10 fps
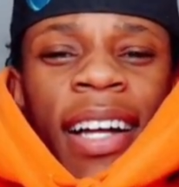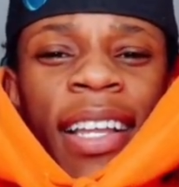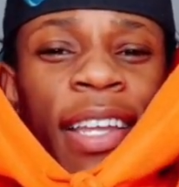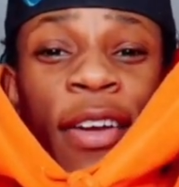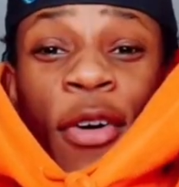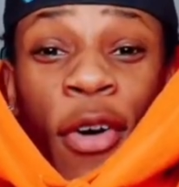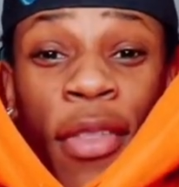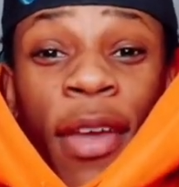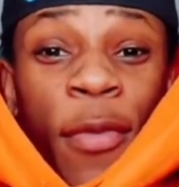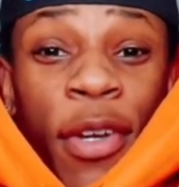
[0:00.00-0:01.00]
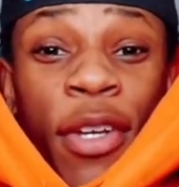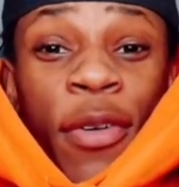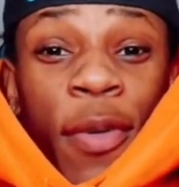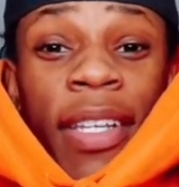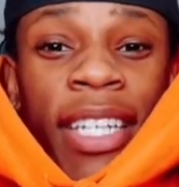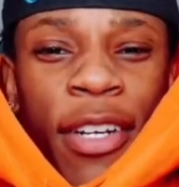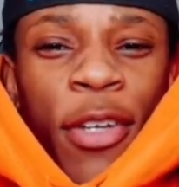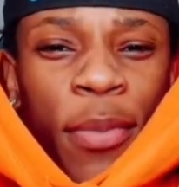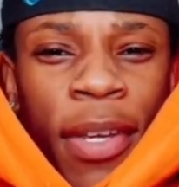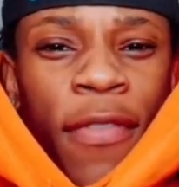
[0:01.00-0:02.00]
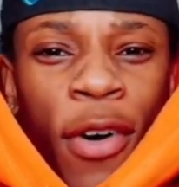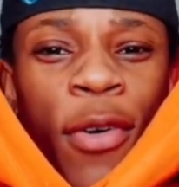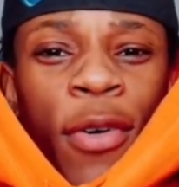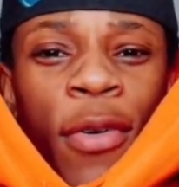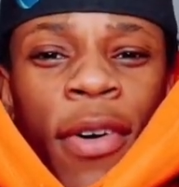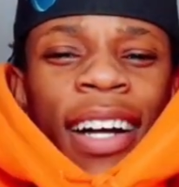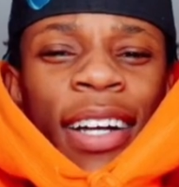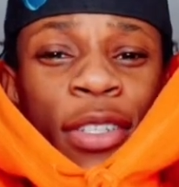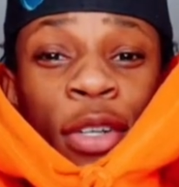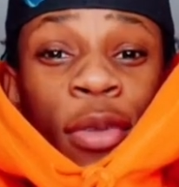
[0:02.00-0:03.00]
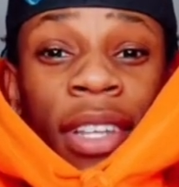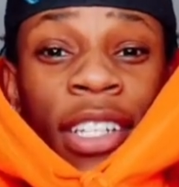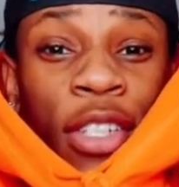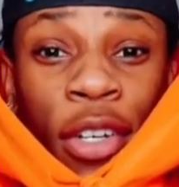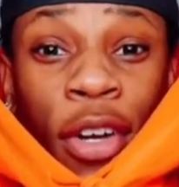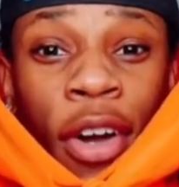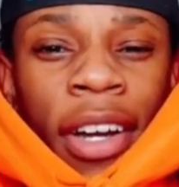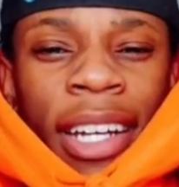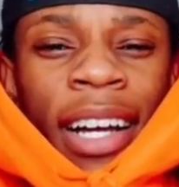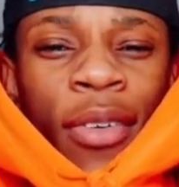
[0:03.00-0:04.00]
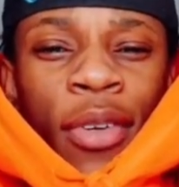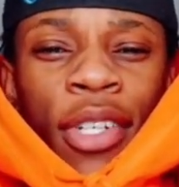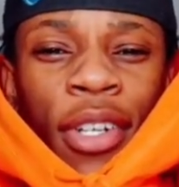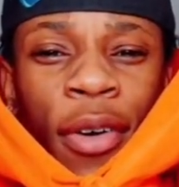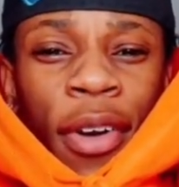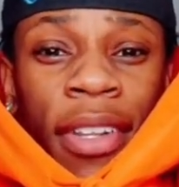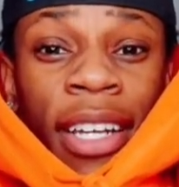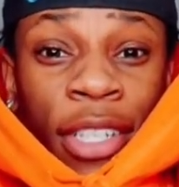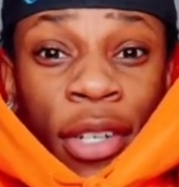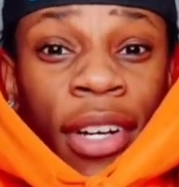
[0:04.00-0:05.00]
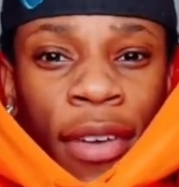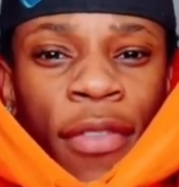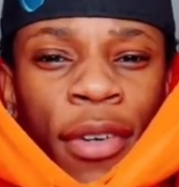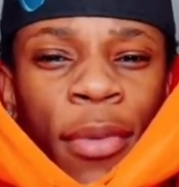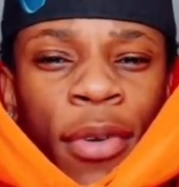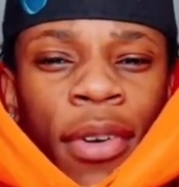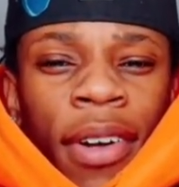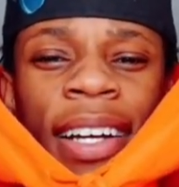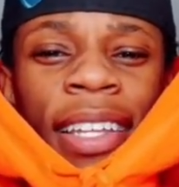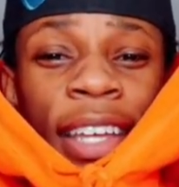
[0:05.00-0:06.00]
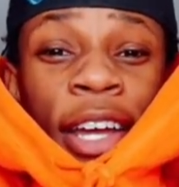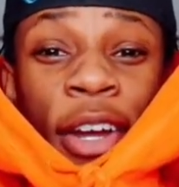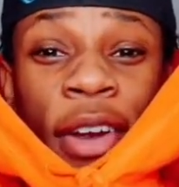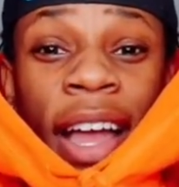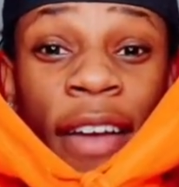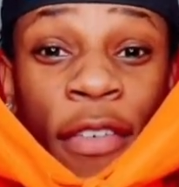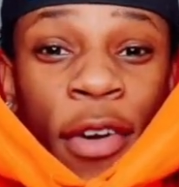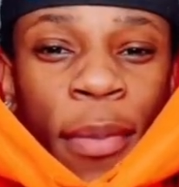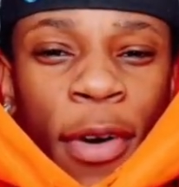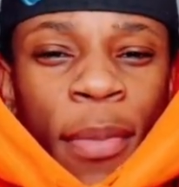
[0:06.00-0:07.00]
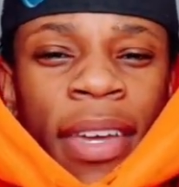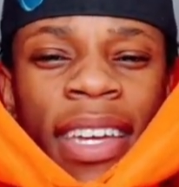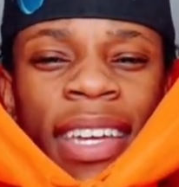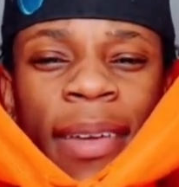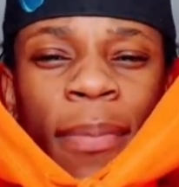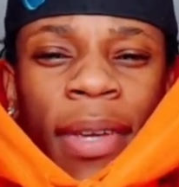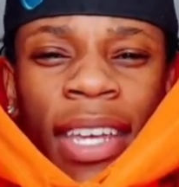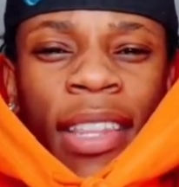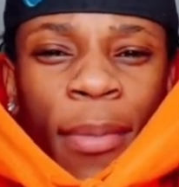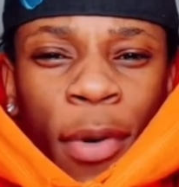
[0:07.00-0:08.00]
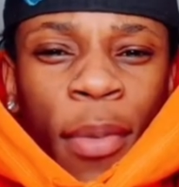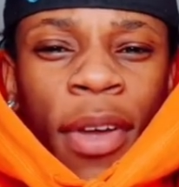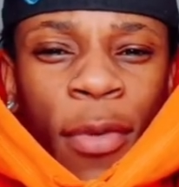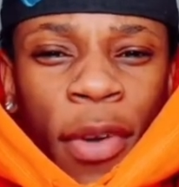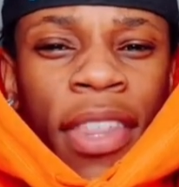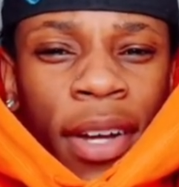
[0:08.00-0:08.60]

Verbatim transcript: Like all they want to do is hear you be vocal. So let your guard down. Show her that you're comfortable. Let her have her moment and be in the moment with